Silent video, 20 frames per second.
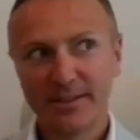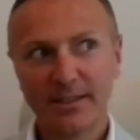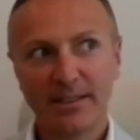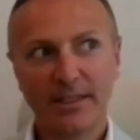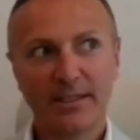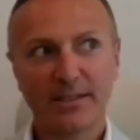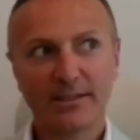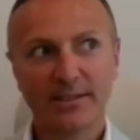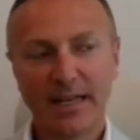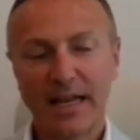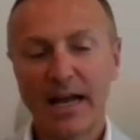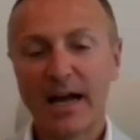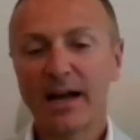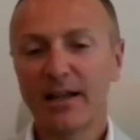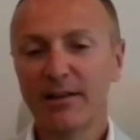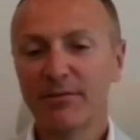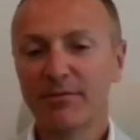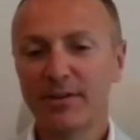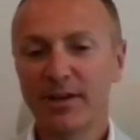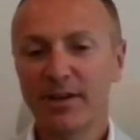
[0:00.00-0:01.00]
and a
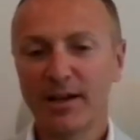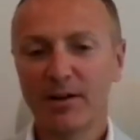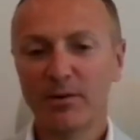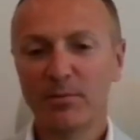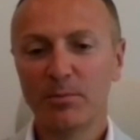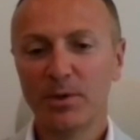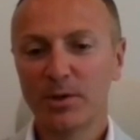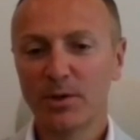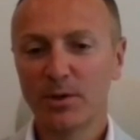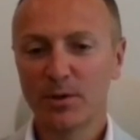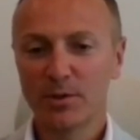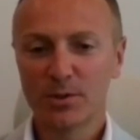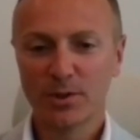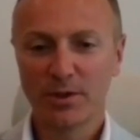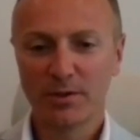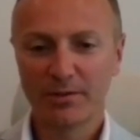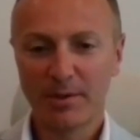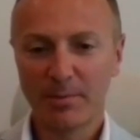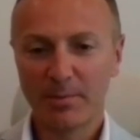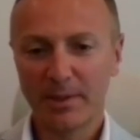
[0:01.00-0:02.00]
half now, because
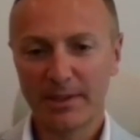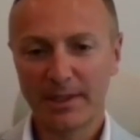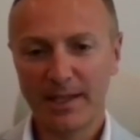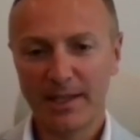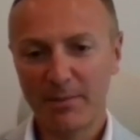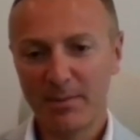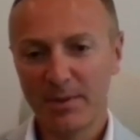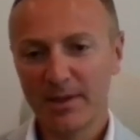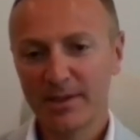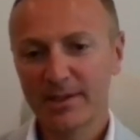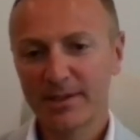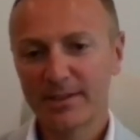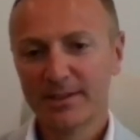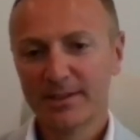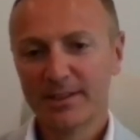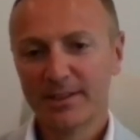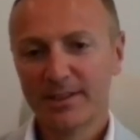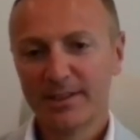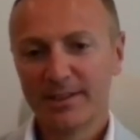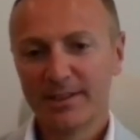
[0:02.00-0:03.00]
of the pandemic,
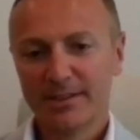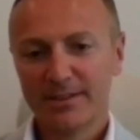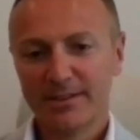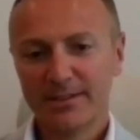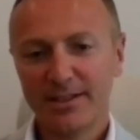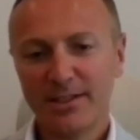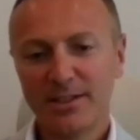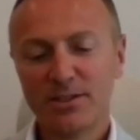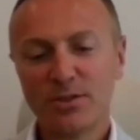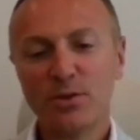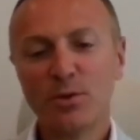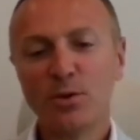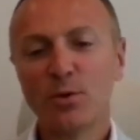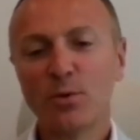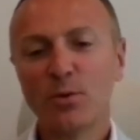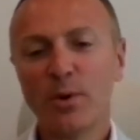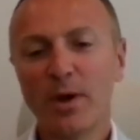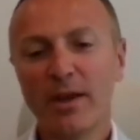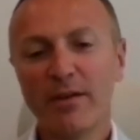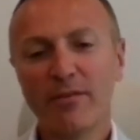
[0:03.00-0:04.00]
this new
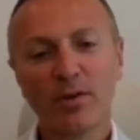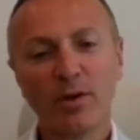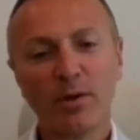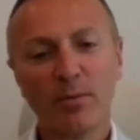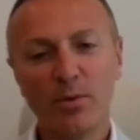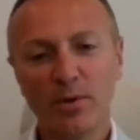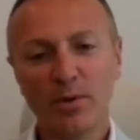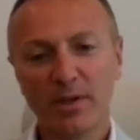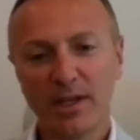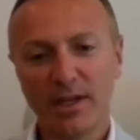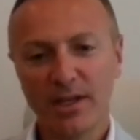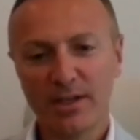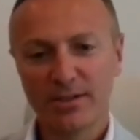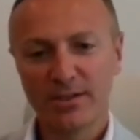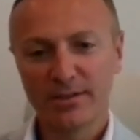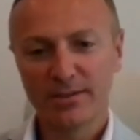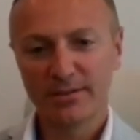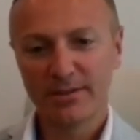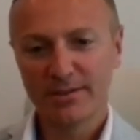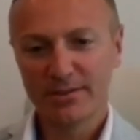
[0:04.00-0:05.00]
way of
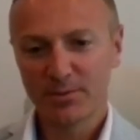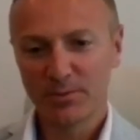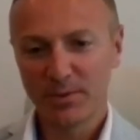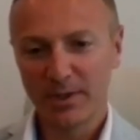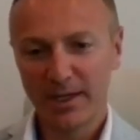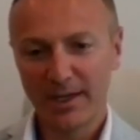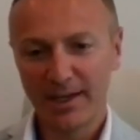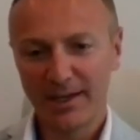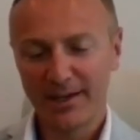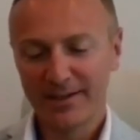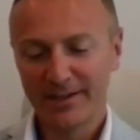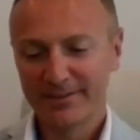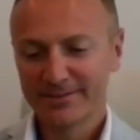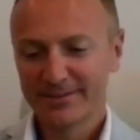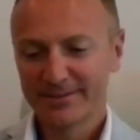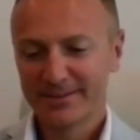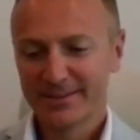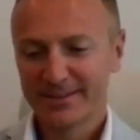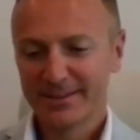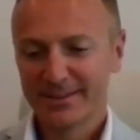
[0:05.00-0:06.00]
communication is really
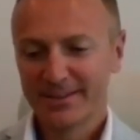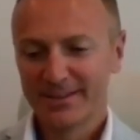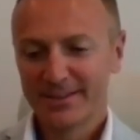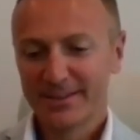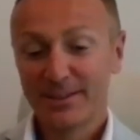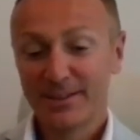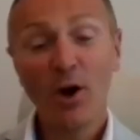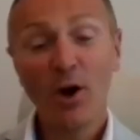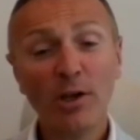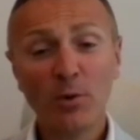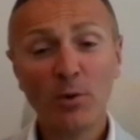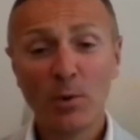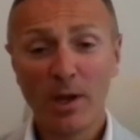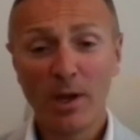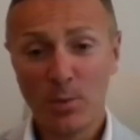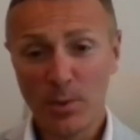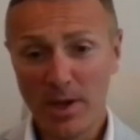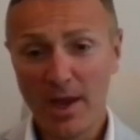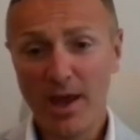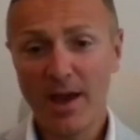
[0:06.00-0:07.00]
the way
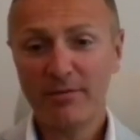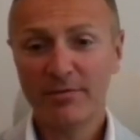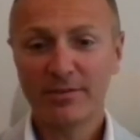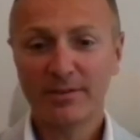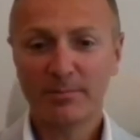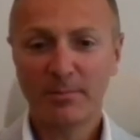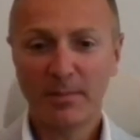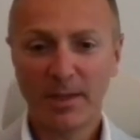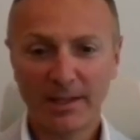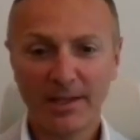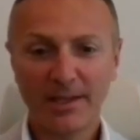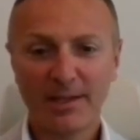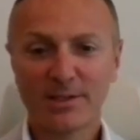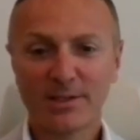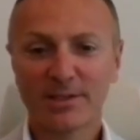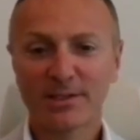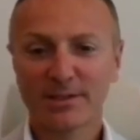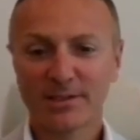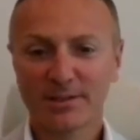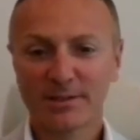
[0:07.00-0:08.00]
we have, but
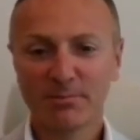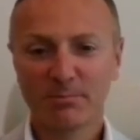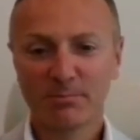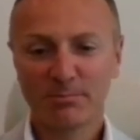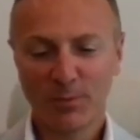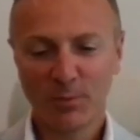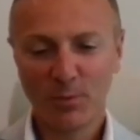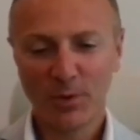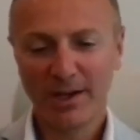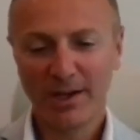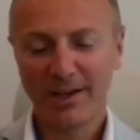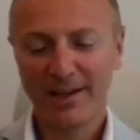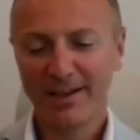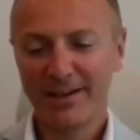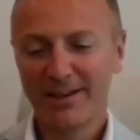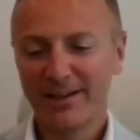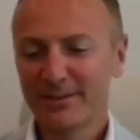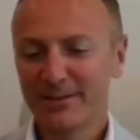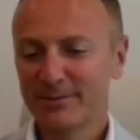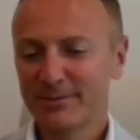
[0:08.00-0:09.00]
it's
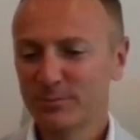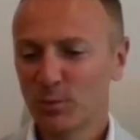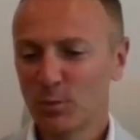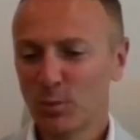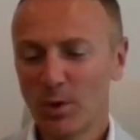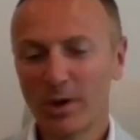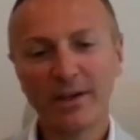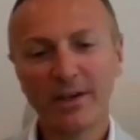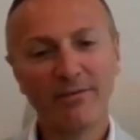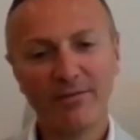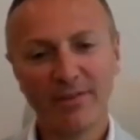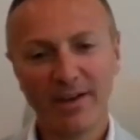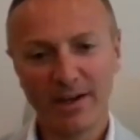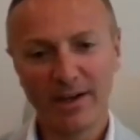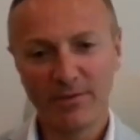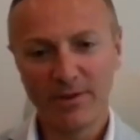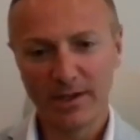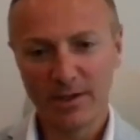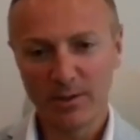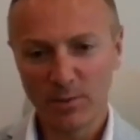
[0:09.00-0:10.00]
really working
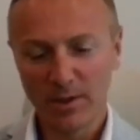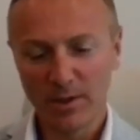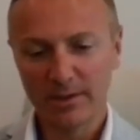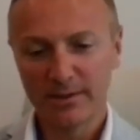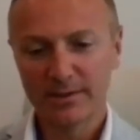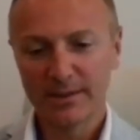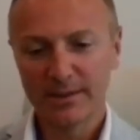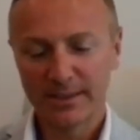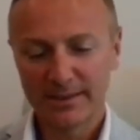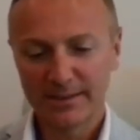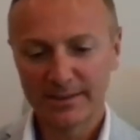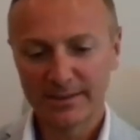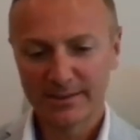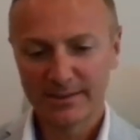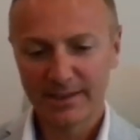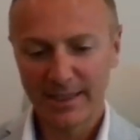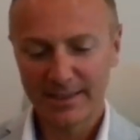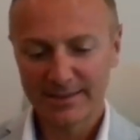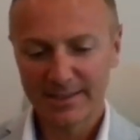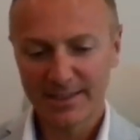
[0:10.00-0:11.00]
very, very well. And
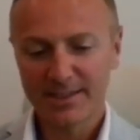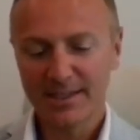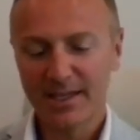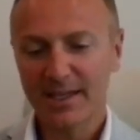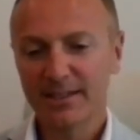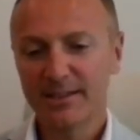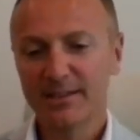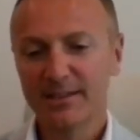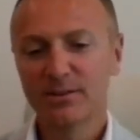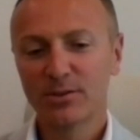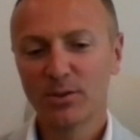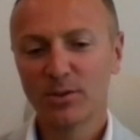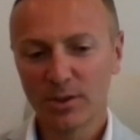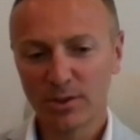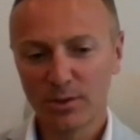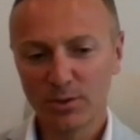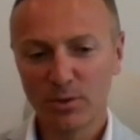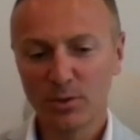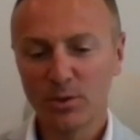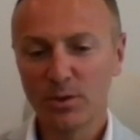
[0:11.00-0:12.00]
as I said,
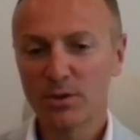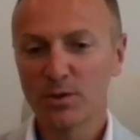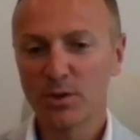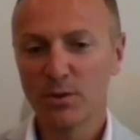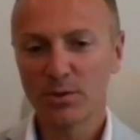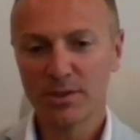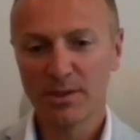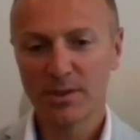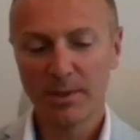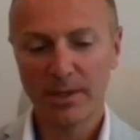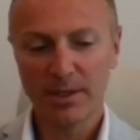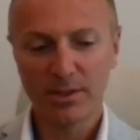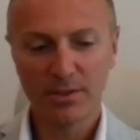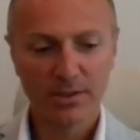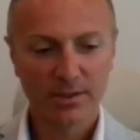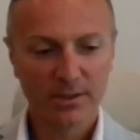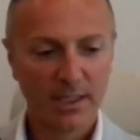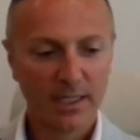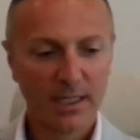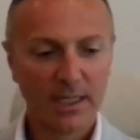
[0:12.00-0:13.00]
talking to you is always a pleasure.
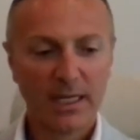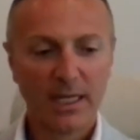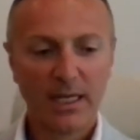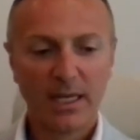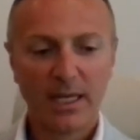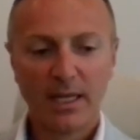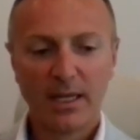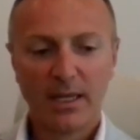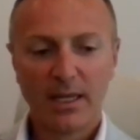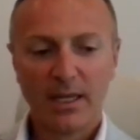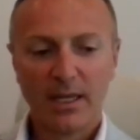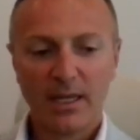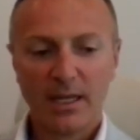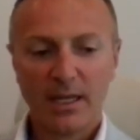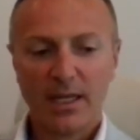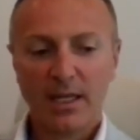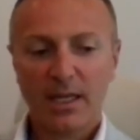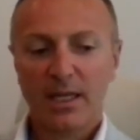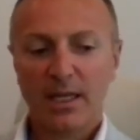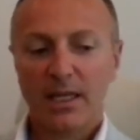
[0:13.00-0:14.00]

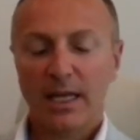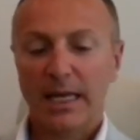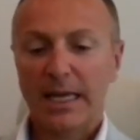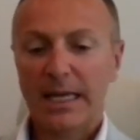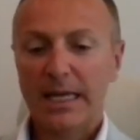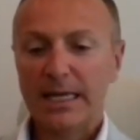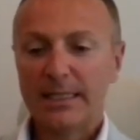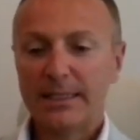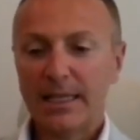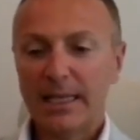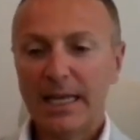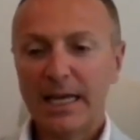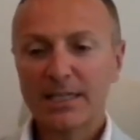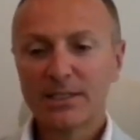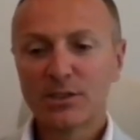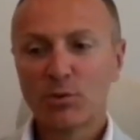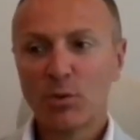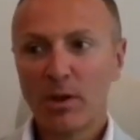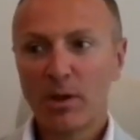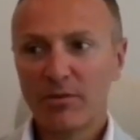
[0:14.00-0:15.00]
And the
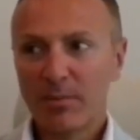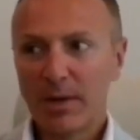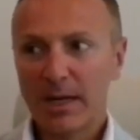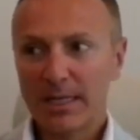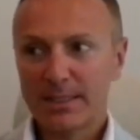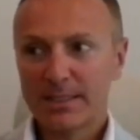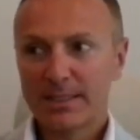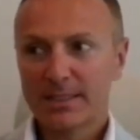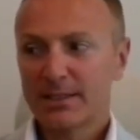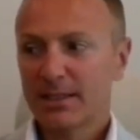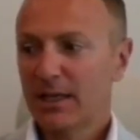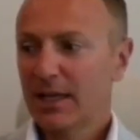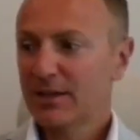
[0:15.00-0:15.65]
last 12 months